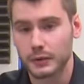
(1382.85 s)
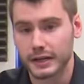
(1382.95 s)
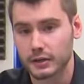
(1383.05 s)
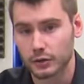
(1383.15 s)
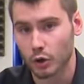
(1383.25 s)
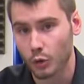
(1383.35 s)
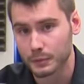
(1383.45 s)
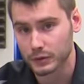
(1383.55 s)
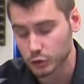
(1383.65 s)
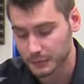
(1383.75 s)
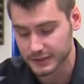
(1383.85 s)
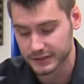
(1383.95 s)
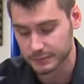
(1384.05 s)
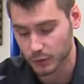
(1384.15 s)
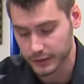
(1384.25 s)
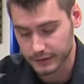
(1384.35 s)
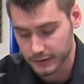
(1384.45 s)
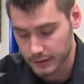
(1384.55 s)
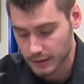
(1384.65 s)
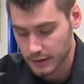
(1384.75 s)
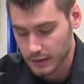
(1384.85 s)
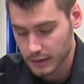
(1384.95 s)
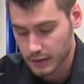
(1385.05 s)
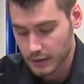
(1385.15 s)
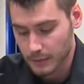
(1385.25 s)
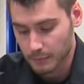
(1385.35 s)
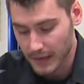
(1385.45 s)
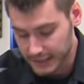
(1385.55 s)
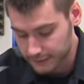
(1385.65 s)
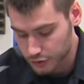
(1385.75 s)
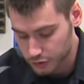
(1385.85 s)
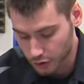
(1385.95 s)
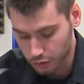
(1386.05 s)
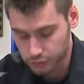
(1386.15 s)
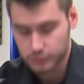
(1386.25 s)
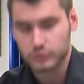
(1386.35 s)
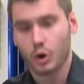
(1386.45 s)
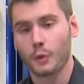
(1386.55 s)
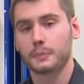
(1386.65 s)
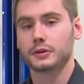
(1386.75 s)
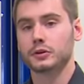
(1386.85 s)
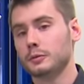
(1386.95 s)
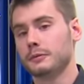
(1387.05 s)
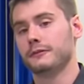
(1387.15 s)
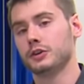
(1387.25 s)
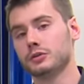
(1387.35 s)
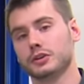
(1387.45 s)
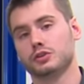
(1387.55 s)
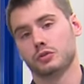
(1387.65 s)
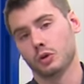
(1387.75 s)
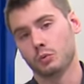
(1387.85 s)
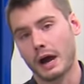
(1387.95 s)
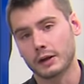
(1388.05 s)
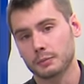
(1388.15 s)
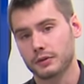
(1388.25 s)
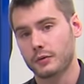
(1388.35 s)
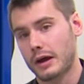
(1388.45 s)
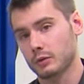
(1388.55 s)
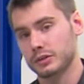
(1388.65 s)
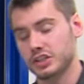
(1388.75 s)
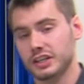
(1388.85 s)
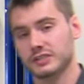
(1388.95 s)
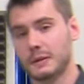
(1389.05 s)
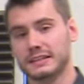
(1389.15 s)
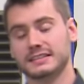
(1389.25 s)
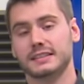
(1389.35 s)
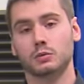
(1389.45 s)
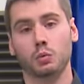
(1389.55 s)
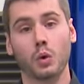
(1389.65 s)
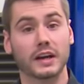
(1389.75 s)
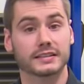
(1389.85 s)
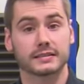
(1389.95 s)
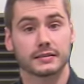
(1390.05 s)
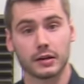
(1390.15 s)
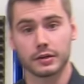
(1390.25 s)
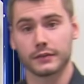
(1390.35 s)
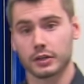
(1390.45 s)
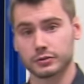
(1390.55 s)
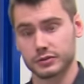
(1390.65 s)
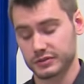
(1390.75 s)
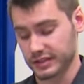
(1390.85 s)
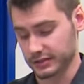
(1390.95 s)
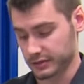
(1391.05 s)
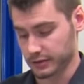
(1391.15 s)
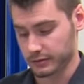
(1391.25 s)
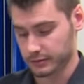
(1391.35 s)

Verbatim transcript: and go to open loop at this point. Many of you know open loop fuel control, wide open throttle, we should expect to see what out of our O two sensor?